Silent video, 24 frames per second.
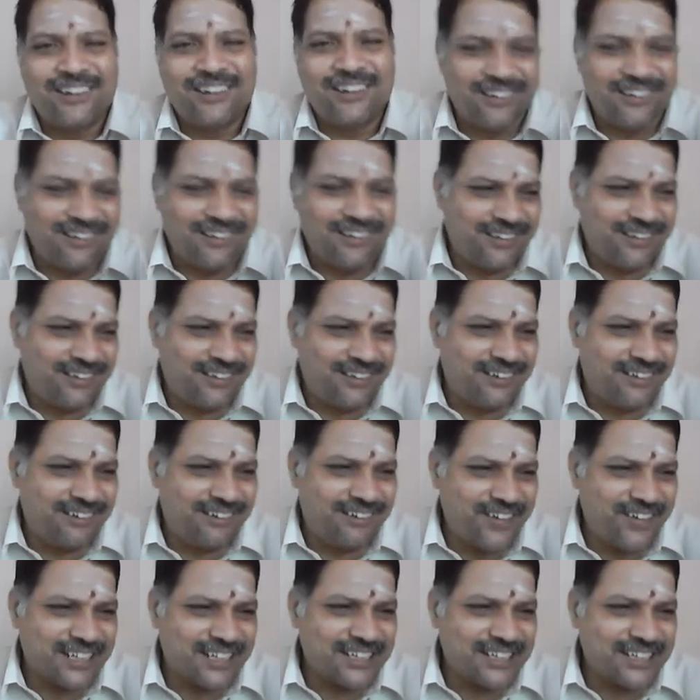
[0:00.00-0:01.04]

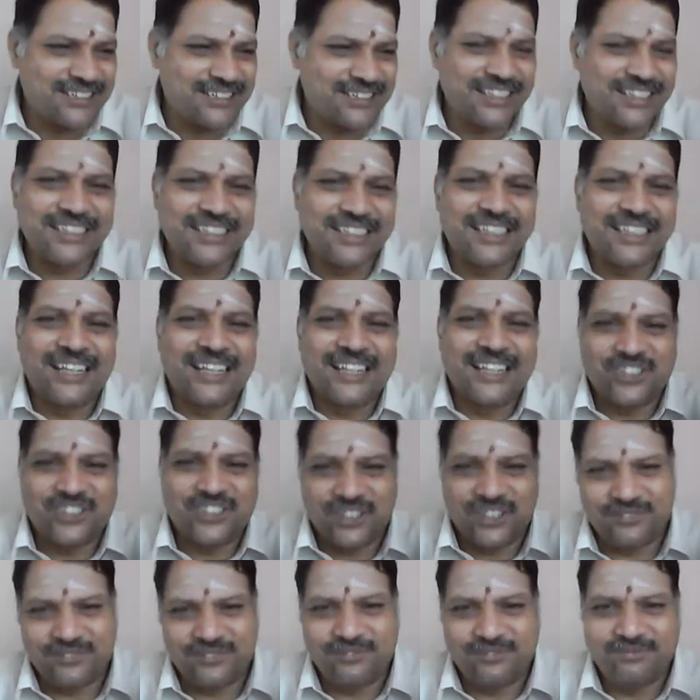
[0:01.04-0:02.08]
we are considering the
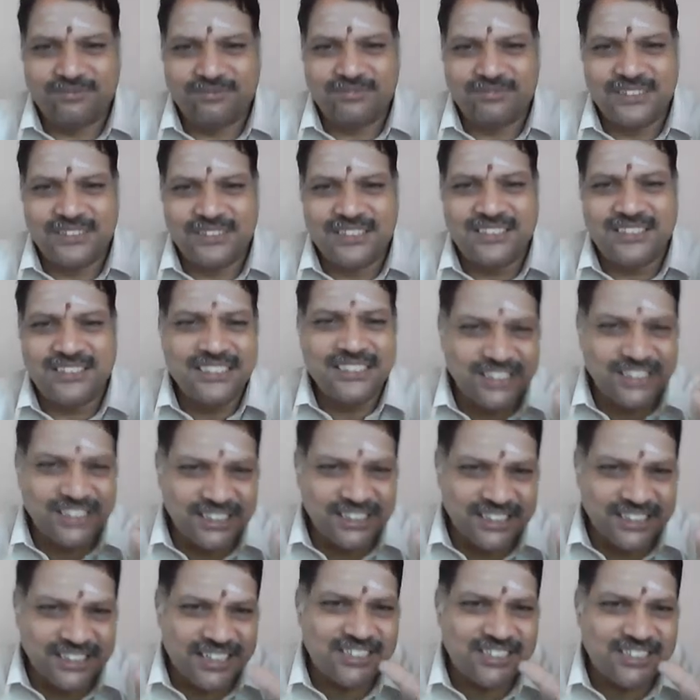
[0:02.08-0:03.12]
nature,
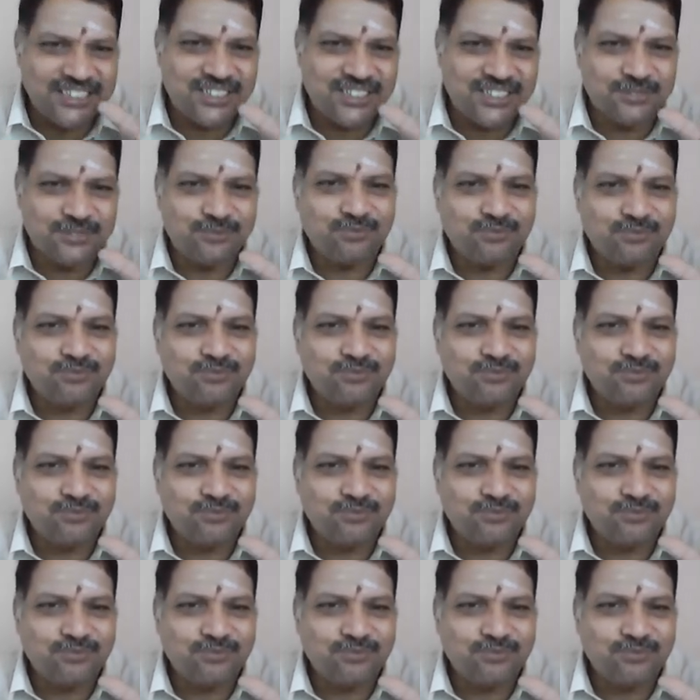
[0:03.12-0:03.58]
distinction in nature.